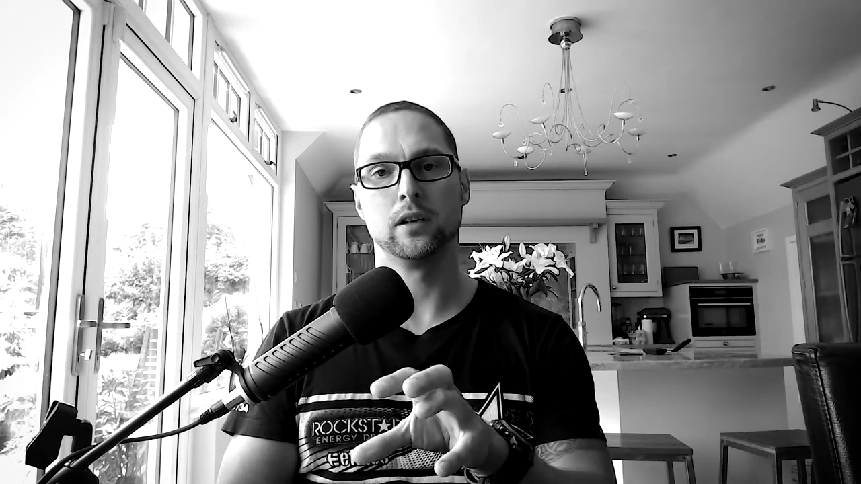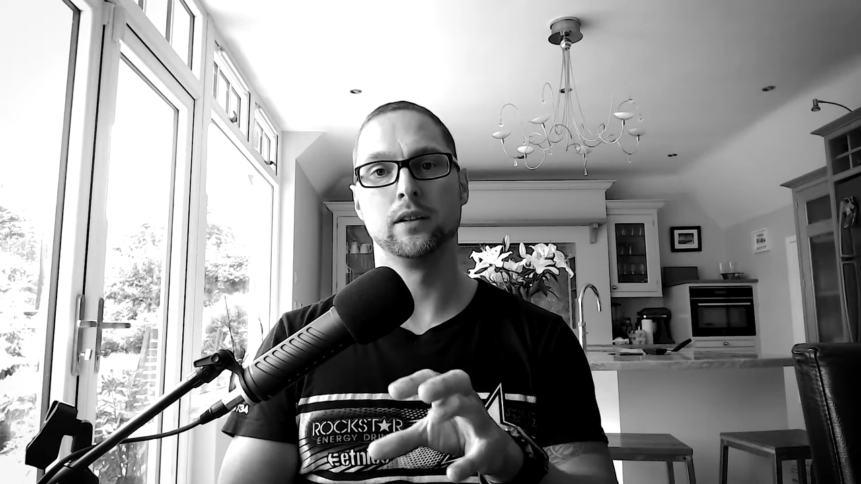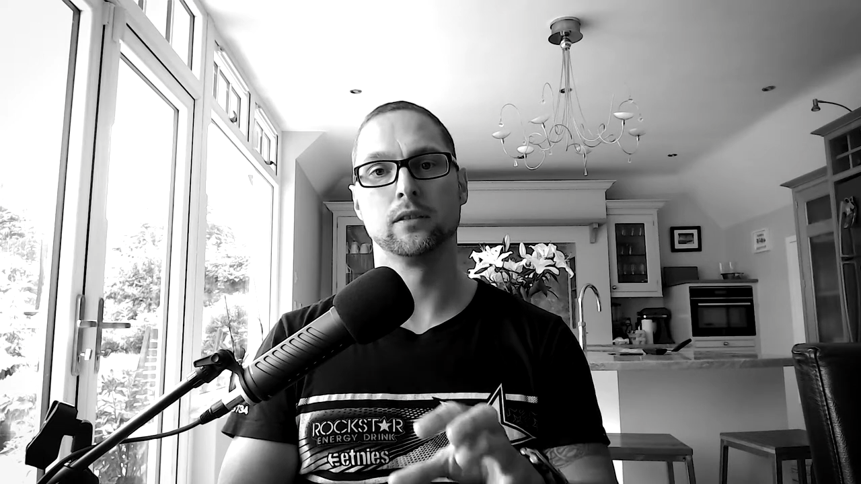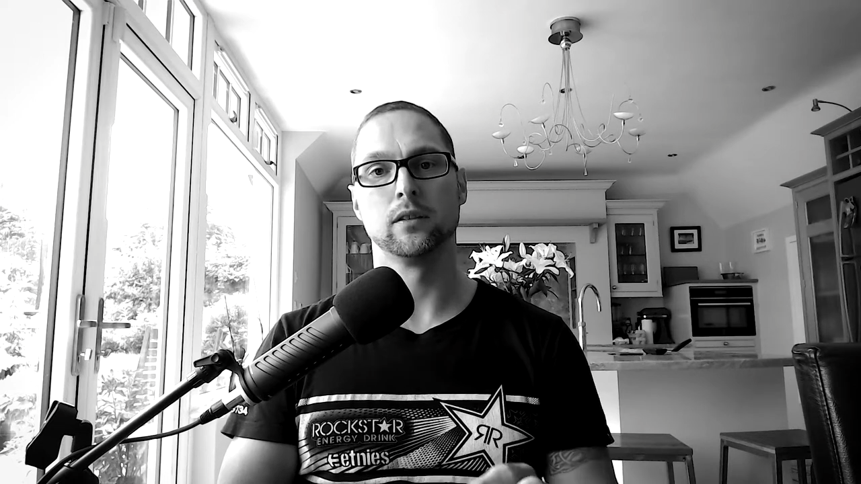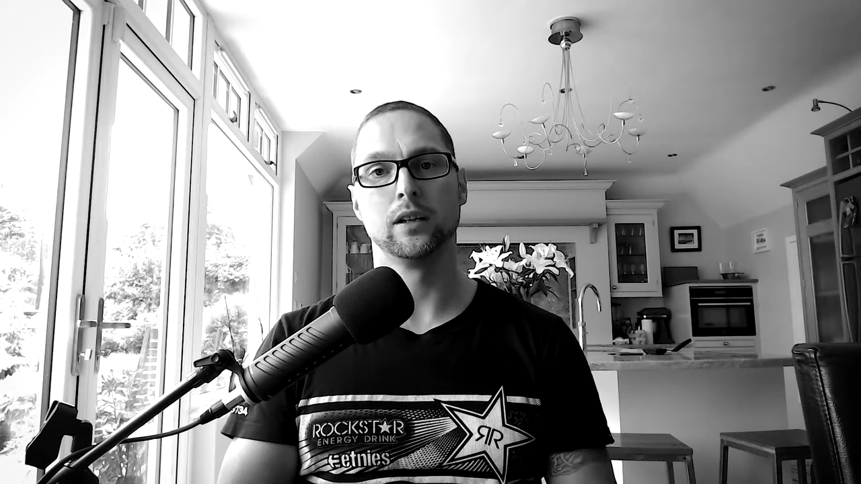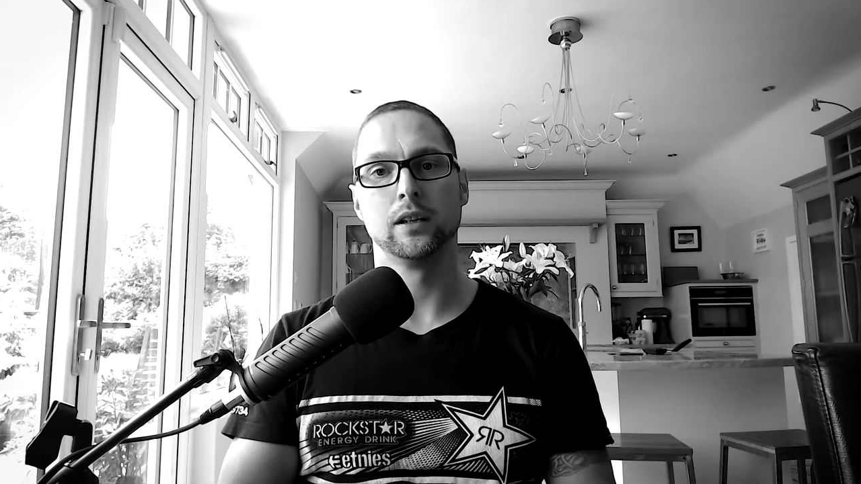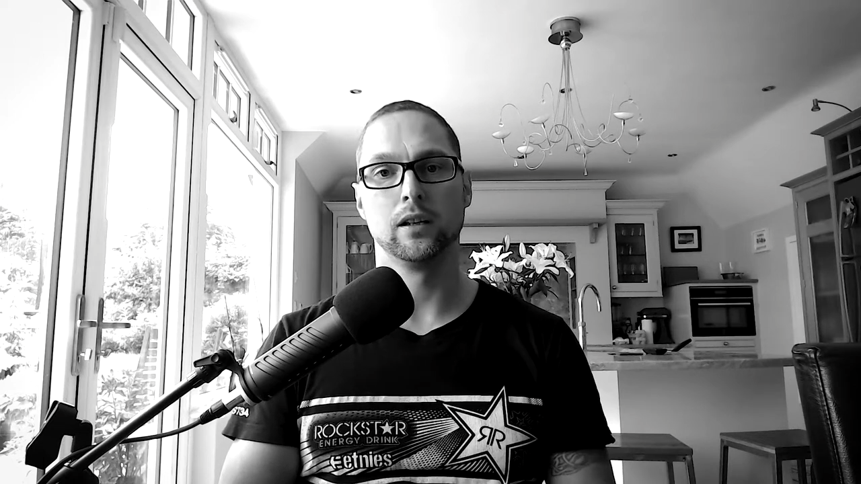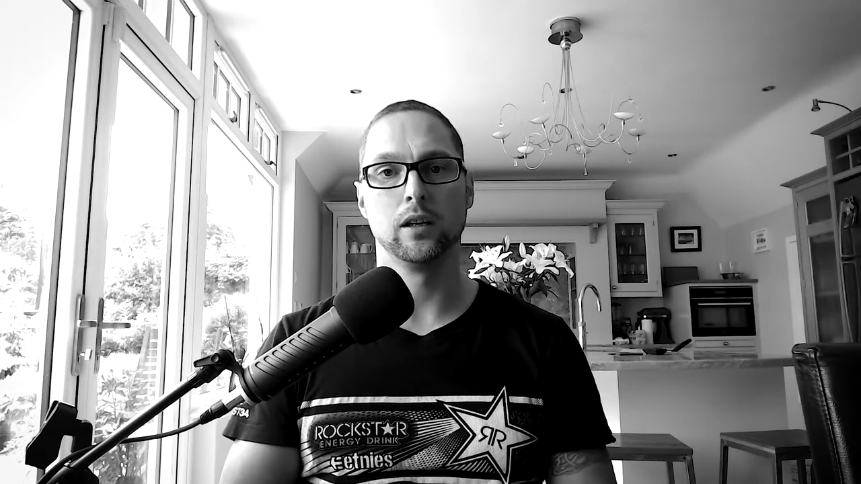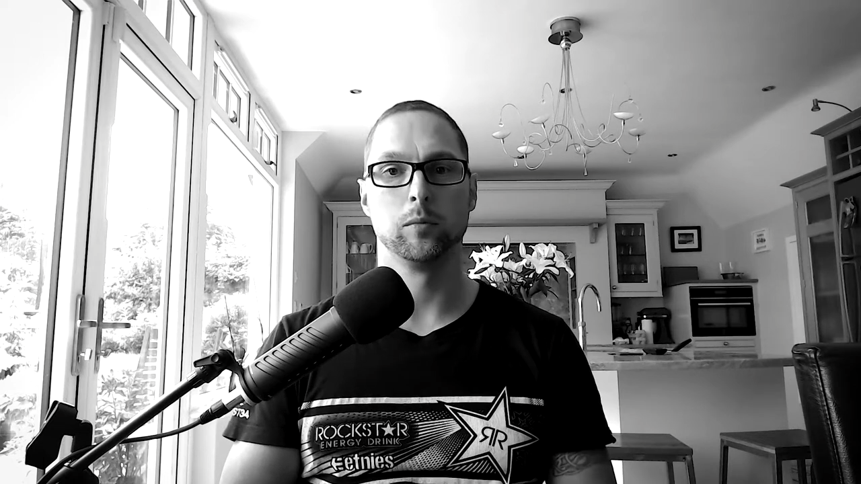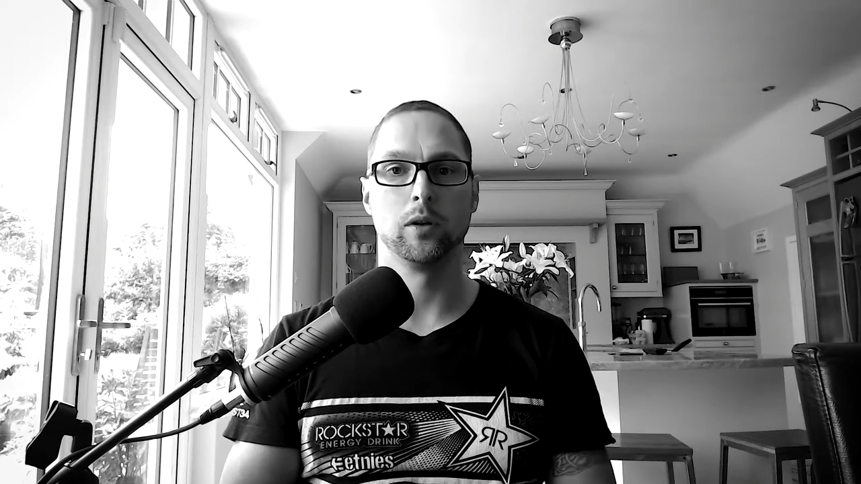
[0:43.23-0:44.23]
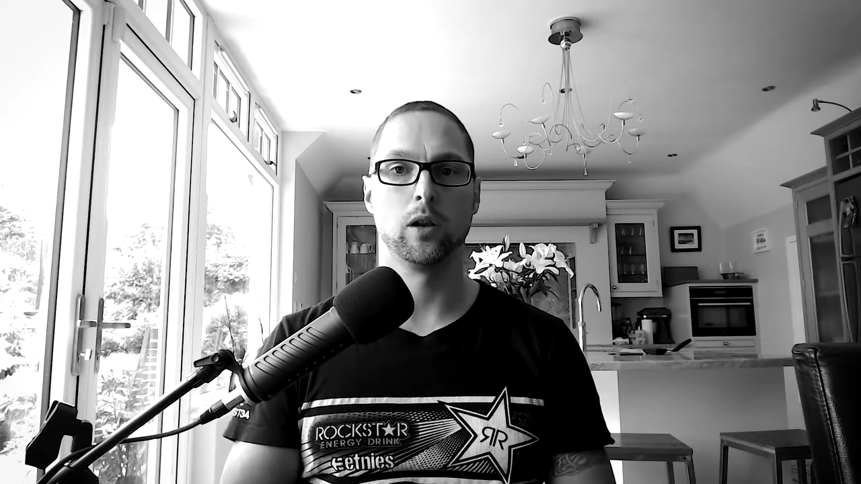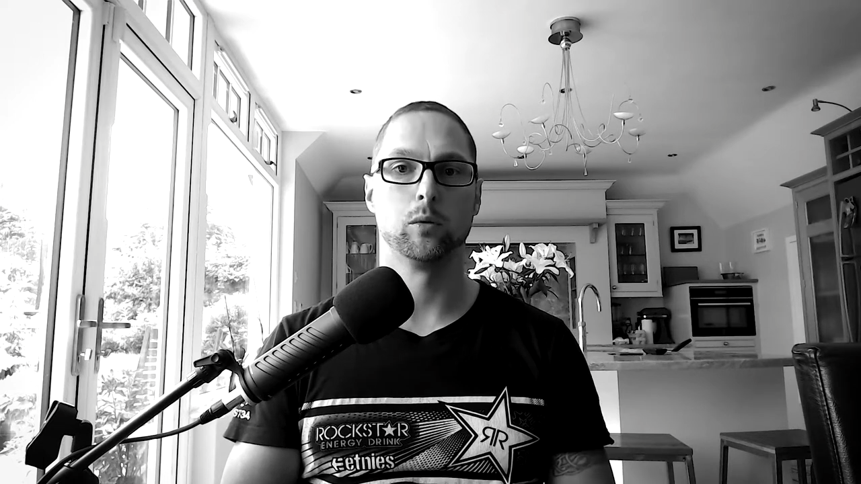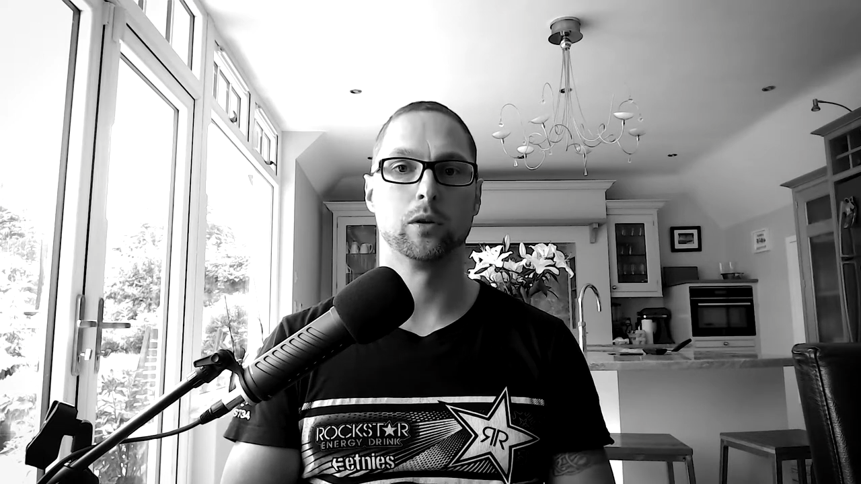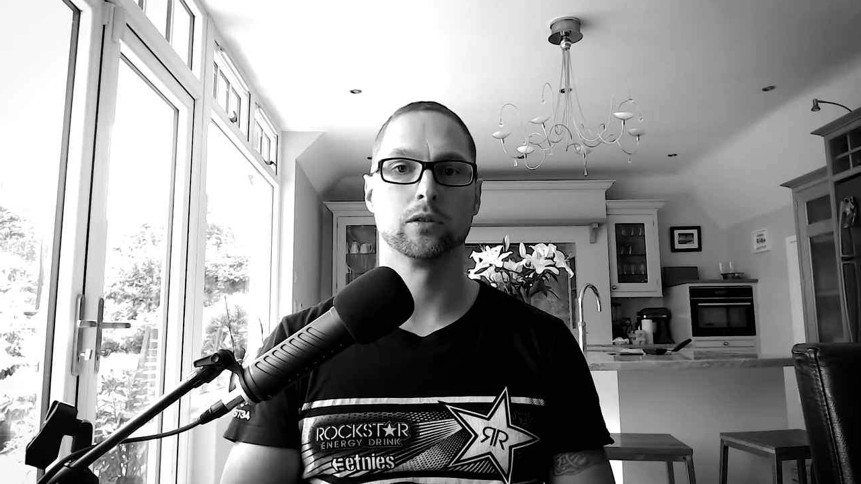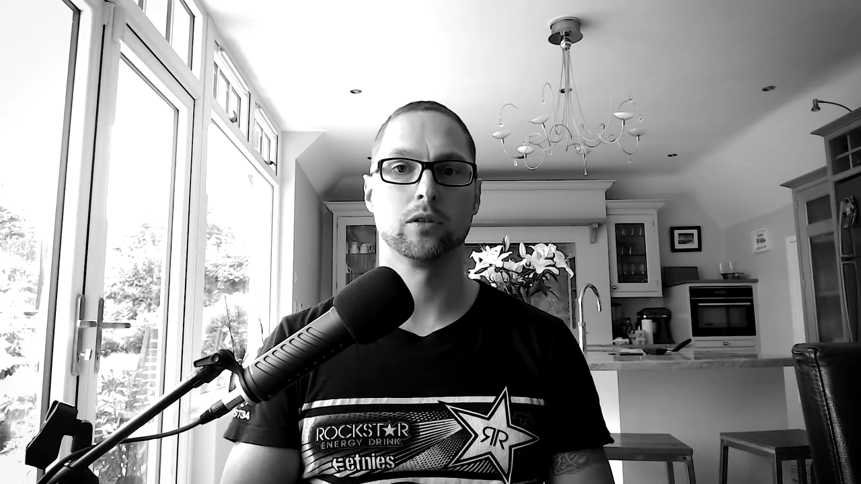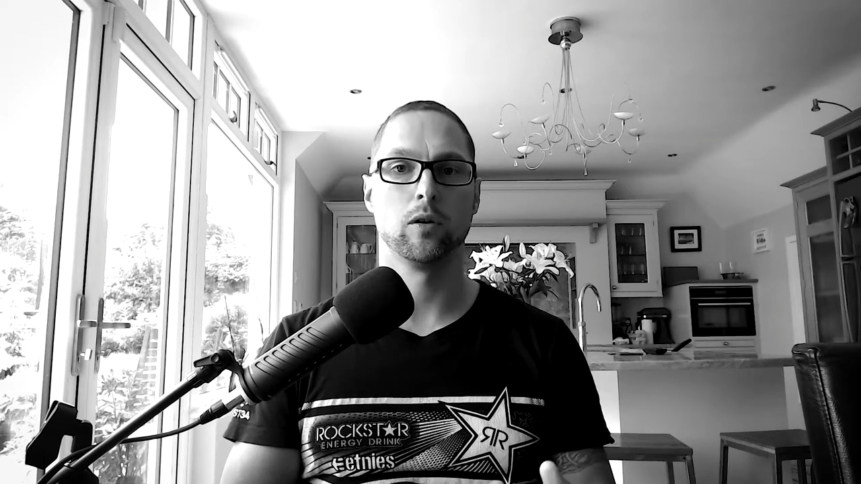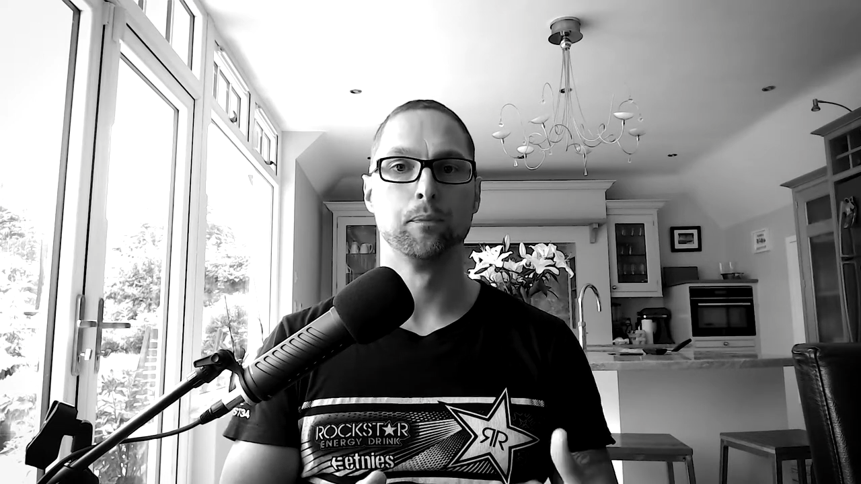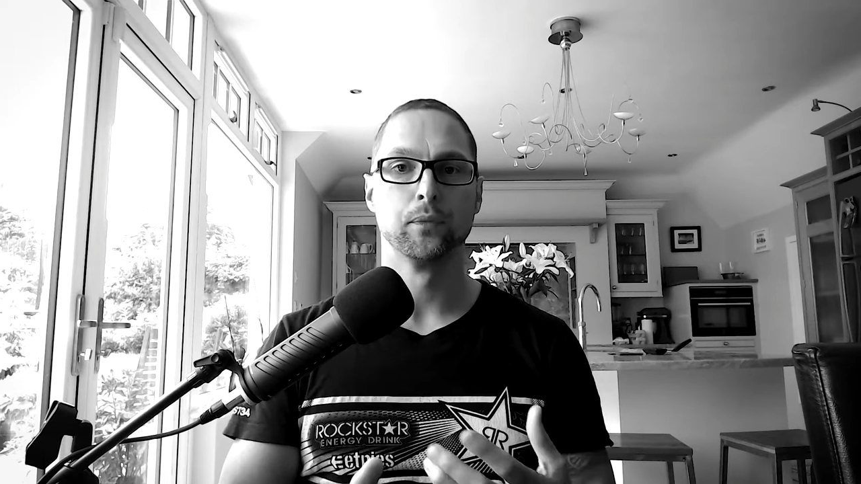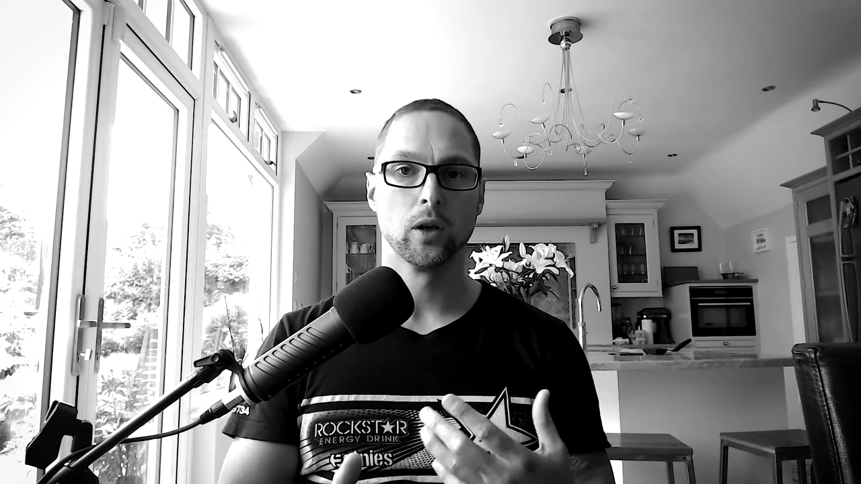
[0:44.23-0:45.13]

insulin a little bit lower so